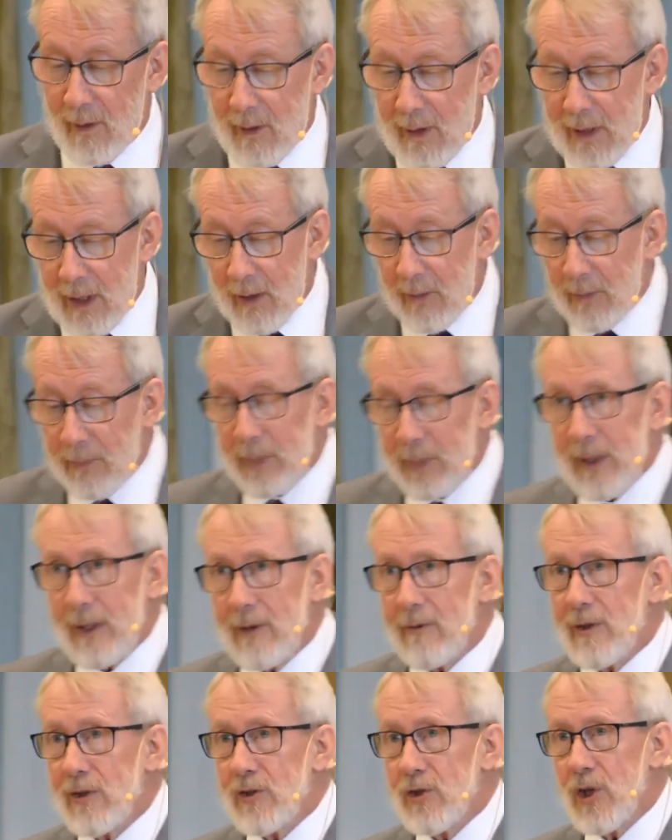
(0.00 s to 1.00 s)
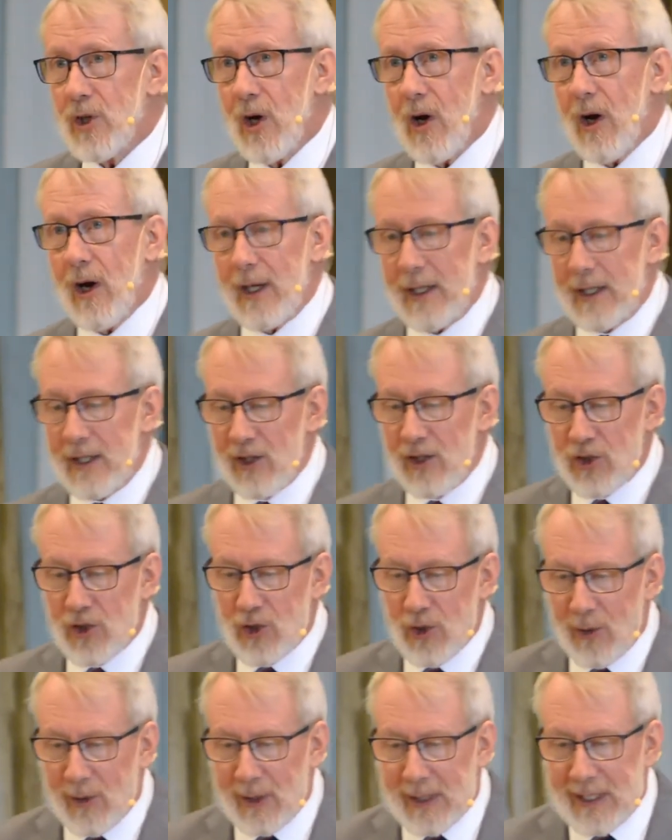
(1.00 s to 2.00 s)
Now, Peter and John, in a
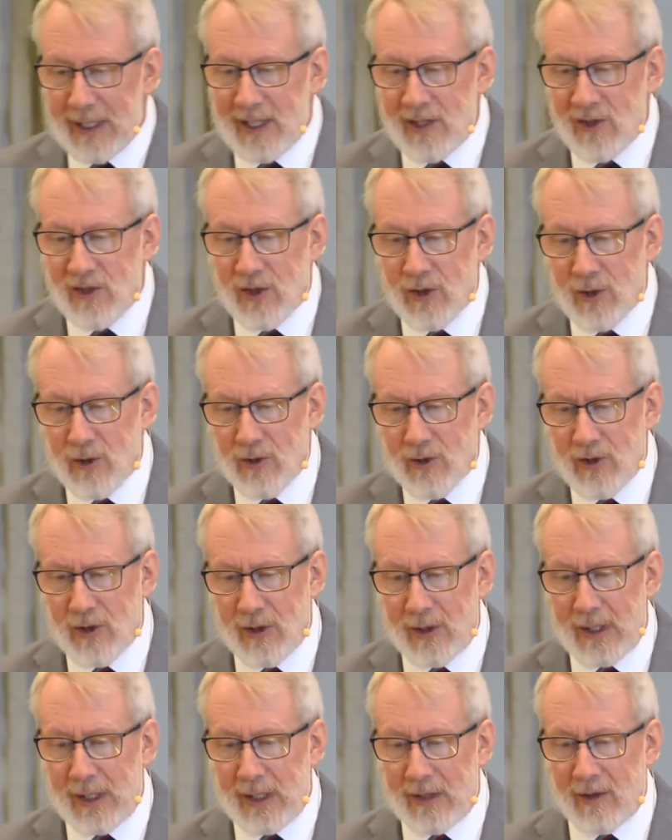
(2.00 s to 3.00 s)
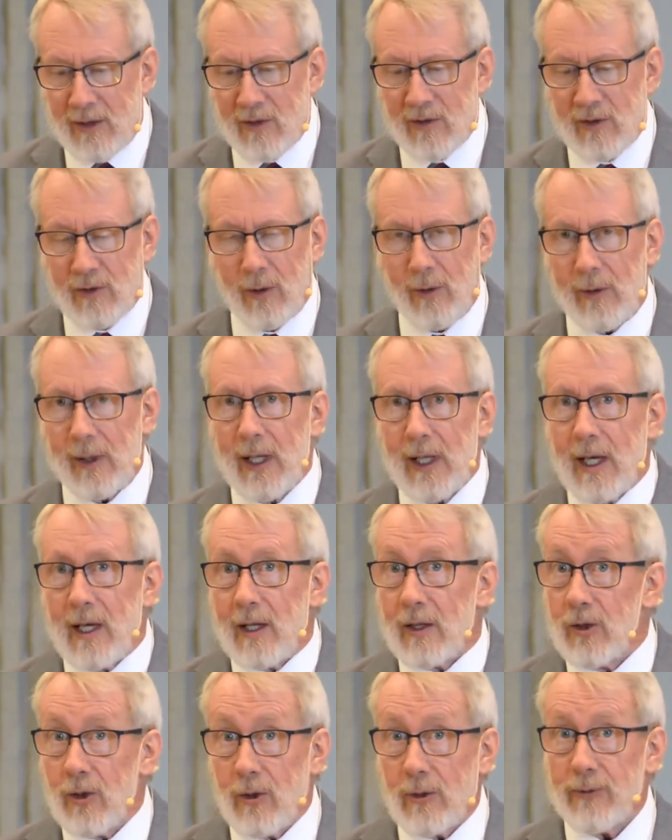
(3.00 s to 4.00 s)
short insertion in the story,
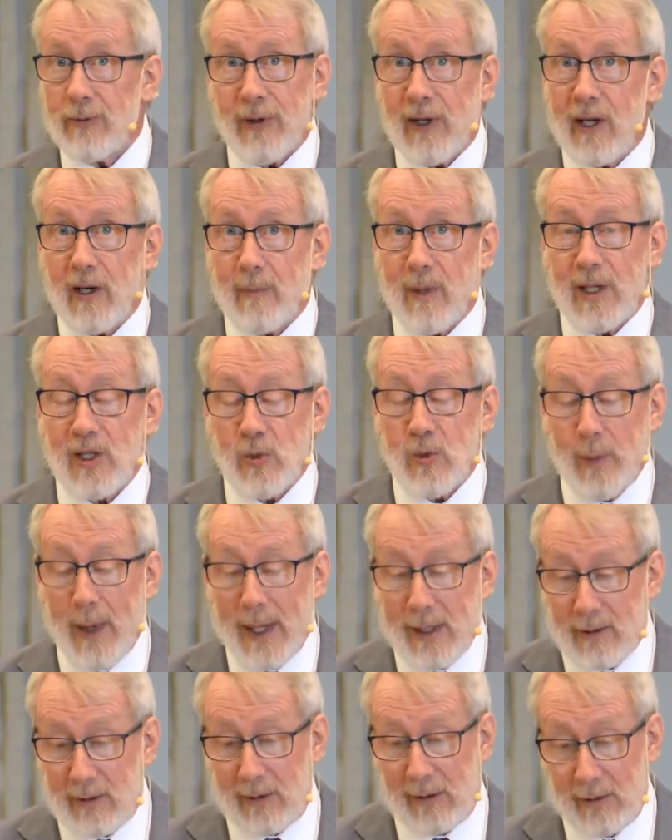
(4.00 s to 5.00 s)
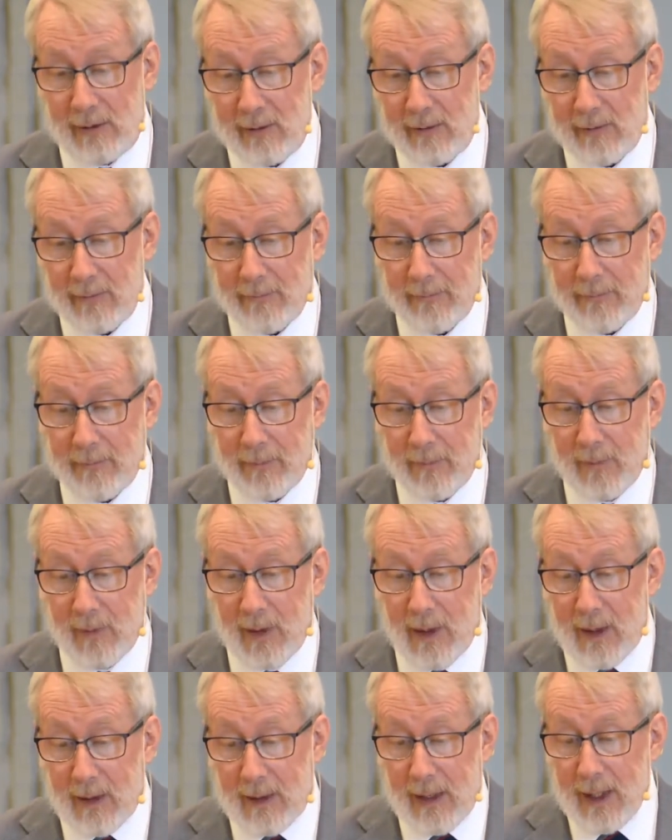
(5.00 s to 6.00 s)
don't fare much better.
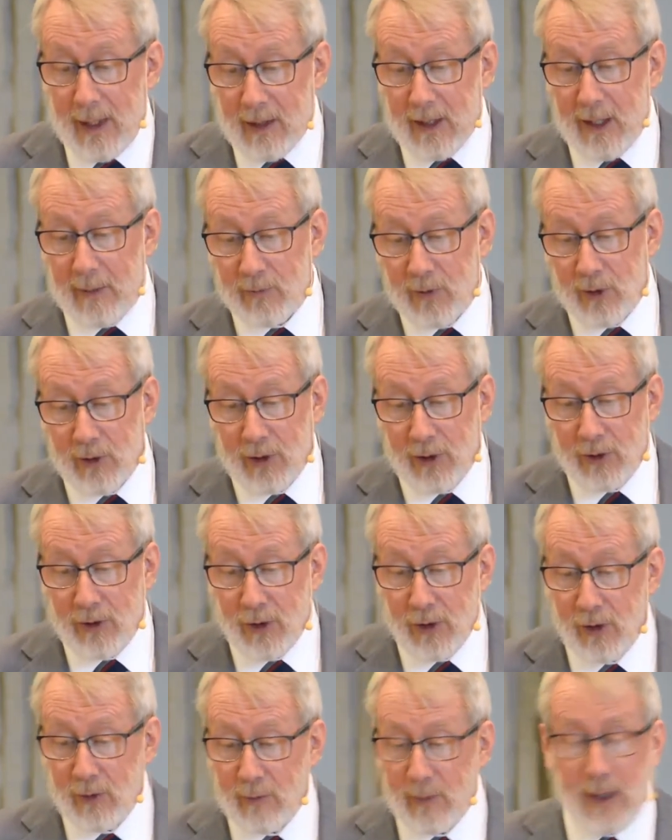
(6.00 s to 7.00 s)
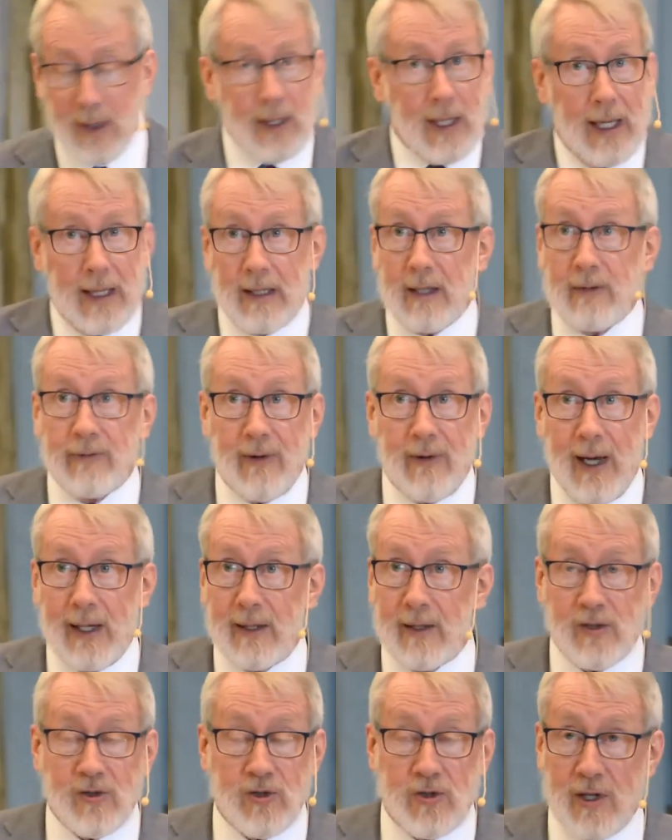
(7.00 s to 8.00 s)
They come to the tomb and they
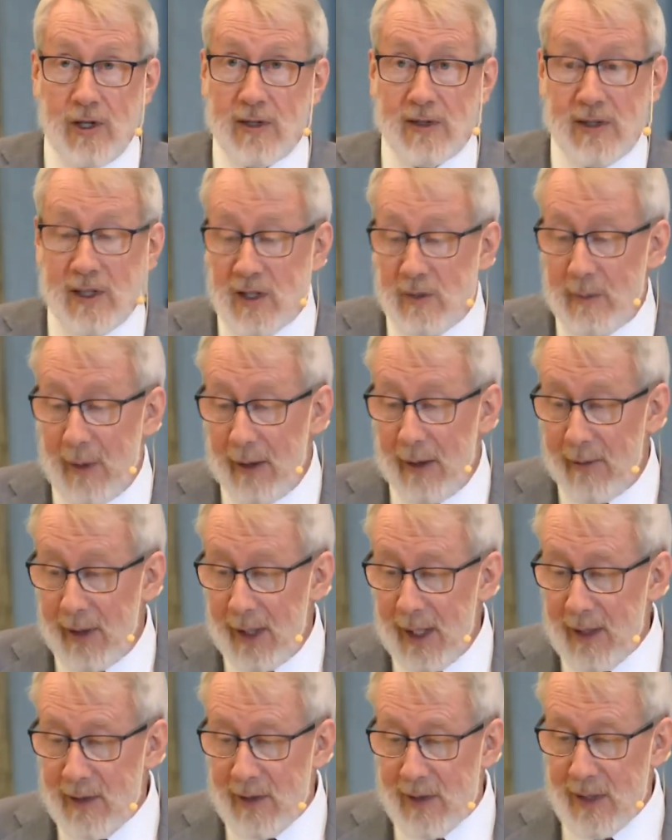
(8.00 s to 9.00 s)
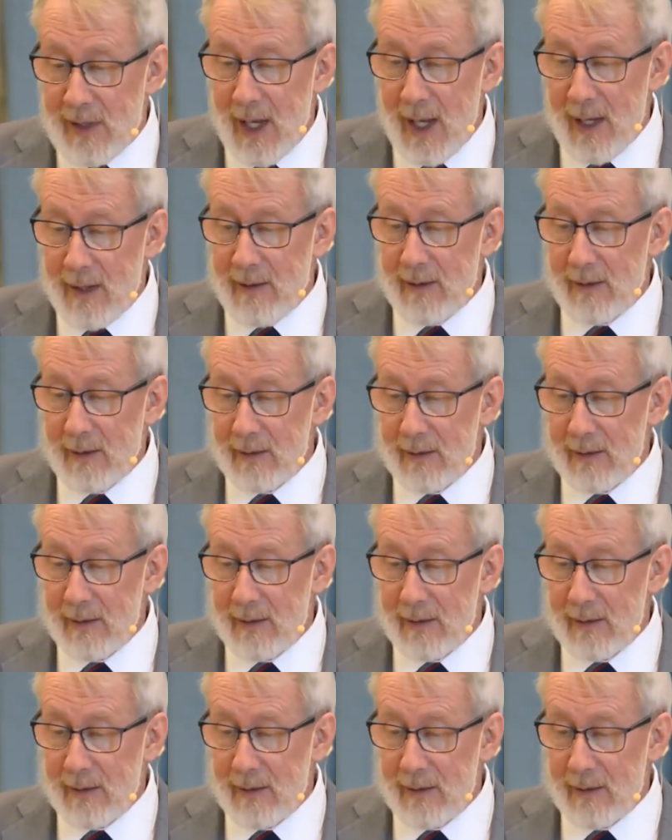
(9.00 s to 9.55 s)
find it's just as Mary had said.